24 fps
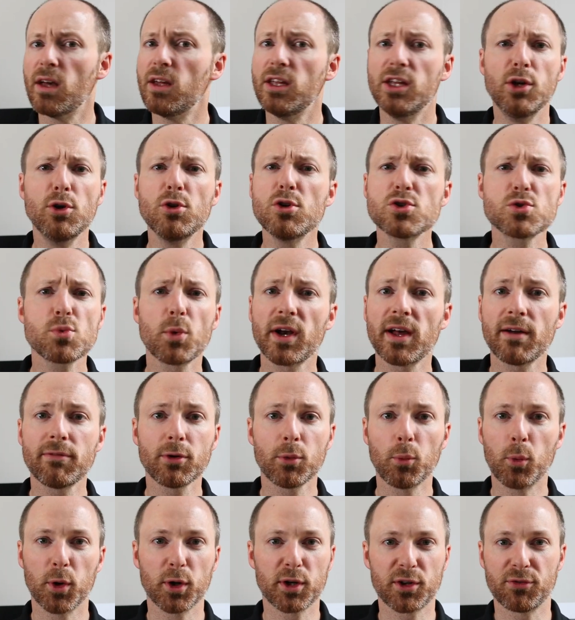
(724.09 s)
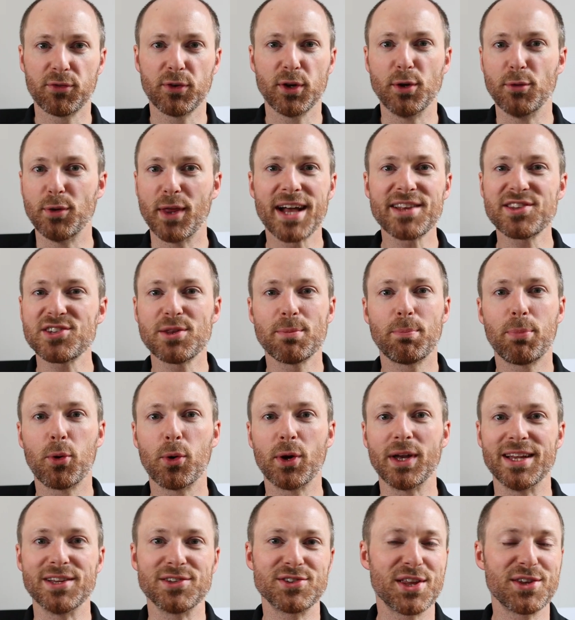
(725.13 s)
Use whatever works for you. That's the
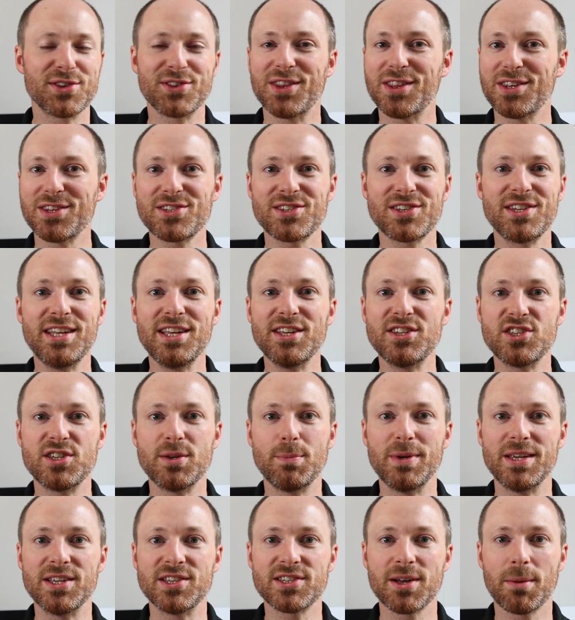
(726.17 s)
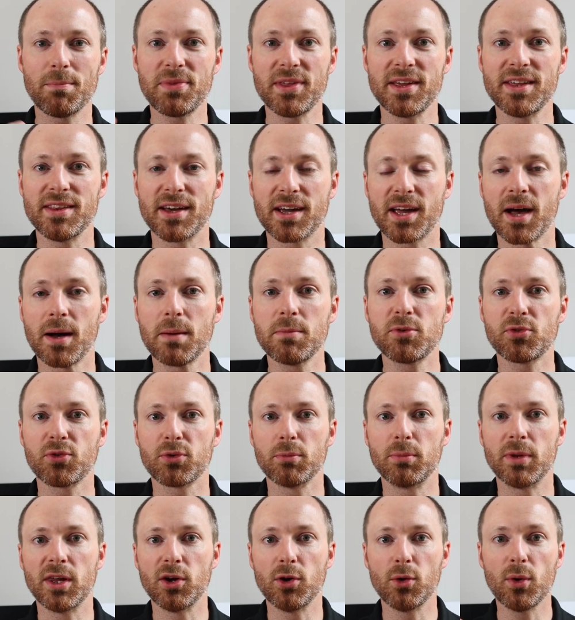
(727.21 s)
point, is that this needs to be something that comes
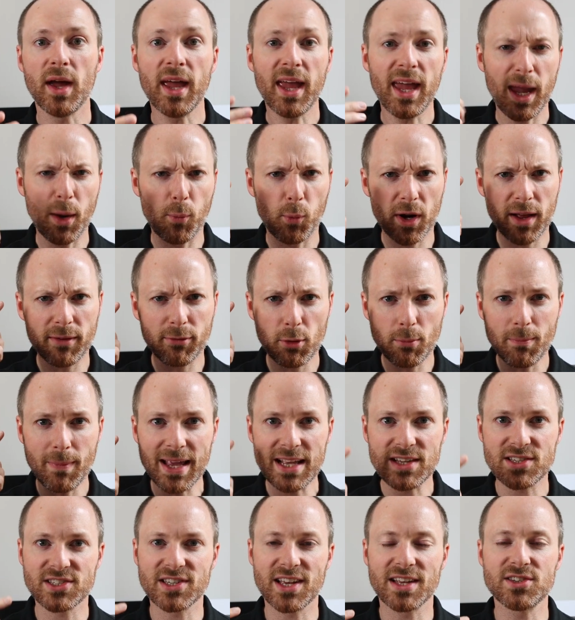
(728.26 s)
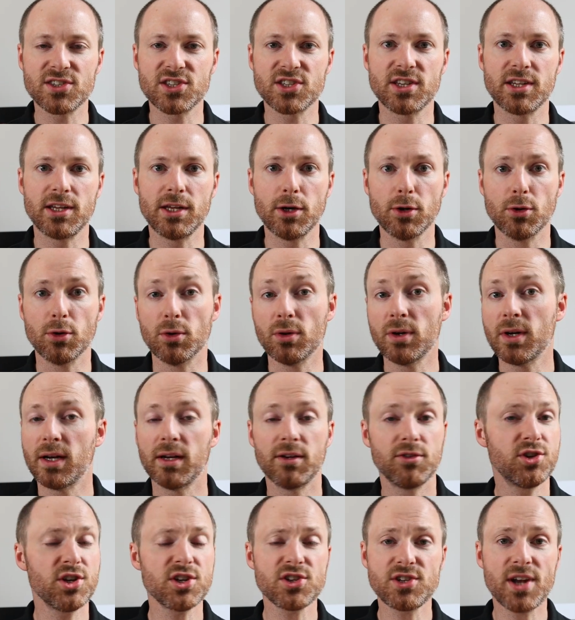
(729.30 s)
from you, and whatever makes sense to you,
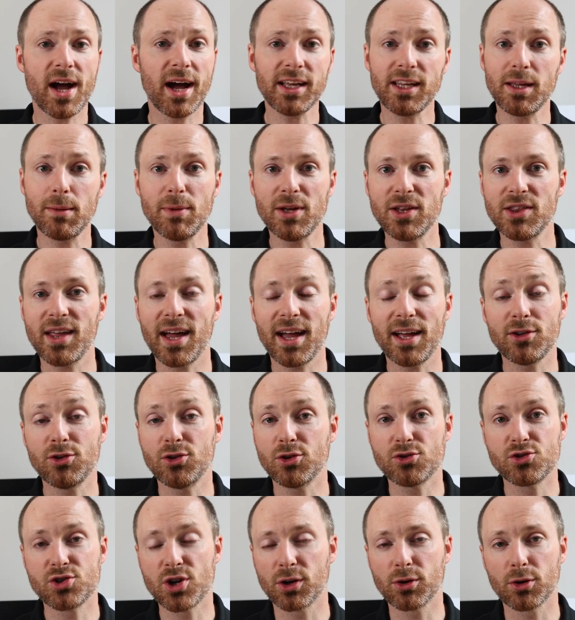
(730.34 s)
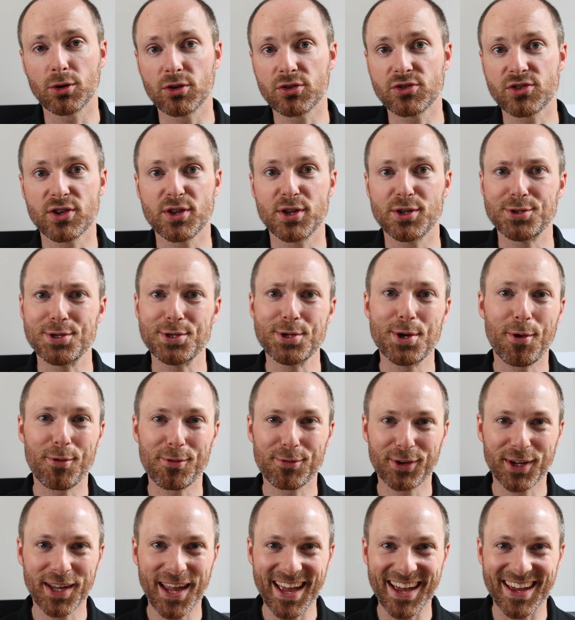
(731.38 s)
just document that in your journal so that you
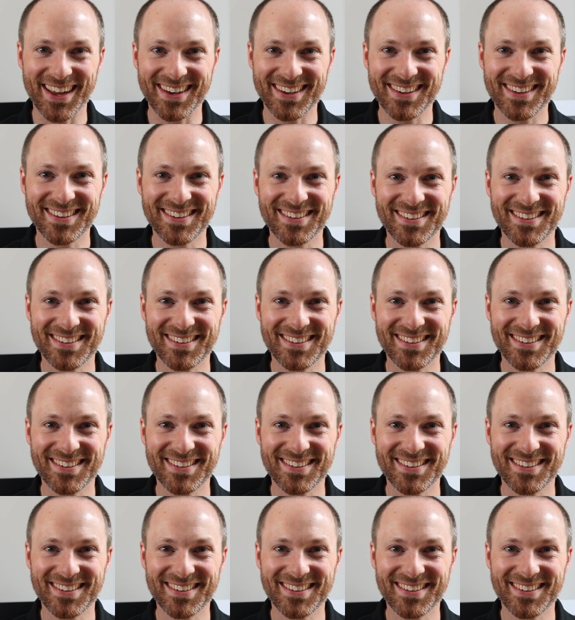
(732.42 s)
don't forget.